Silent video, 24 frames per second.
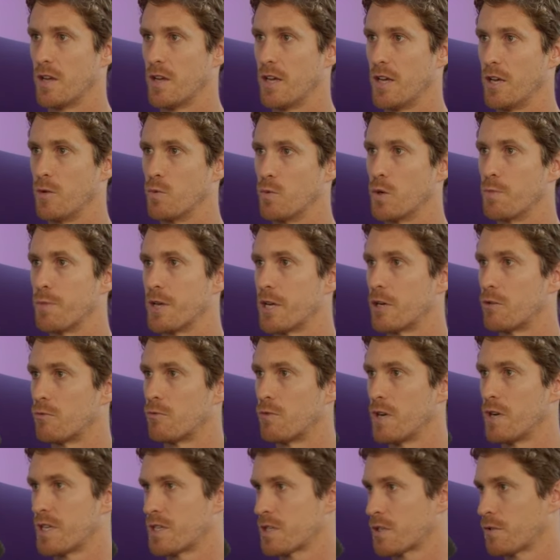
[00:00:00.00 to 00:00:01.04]
it would be a
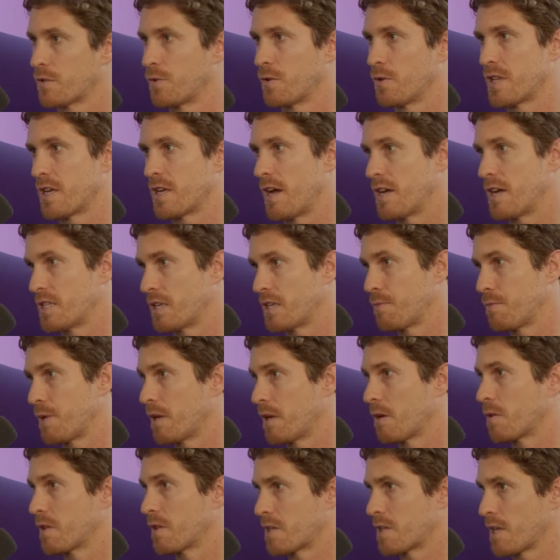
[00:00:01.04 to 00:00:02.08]
risk for the ATP or the